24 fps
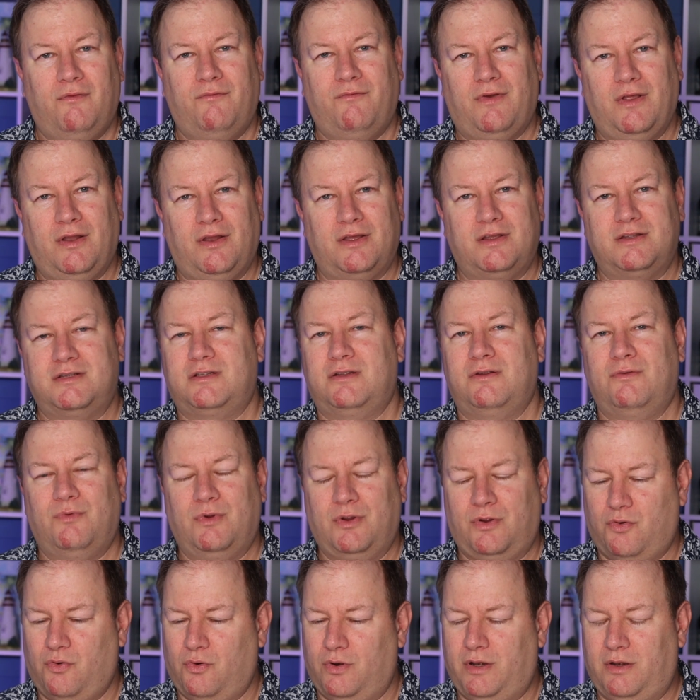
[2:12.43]
villas,
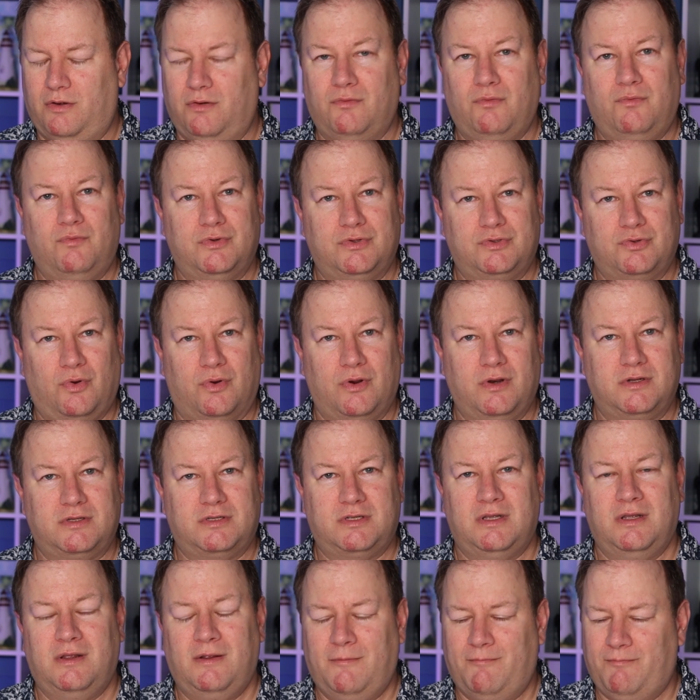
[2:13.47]
recording
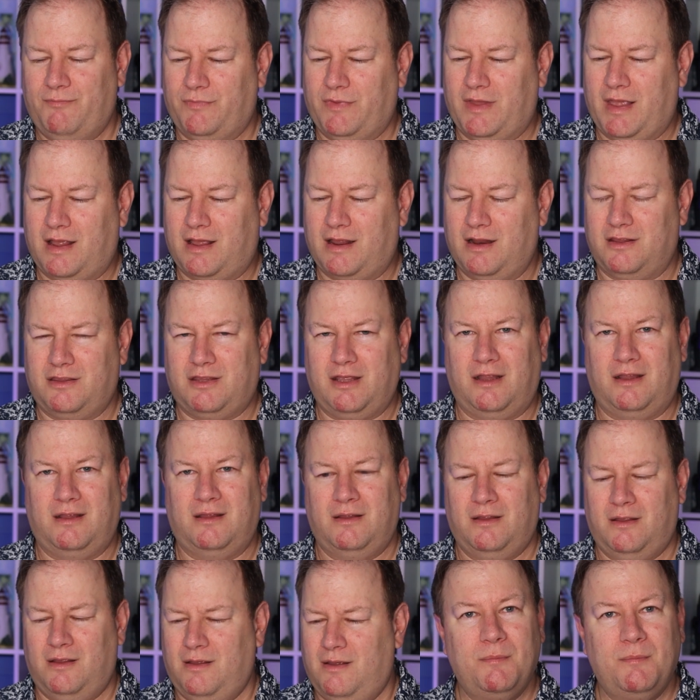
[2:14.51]
resorts, that kind of thing.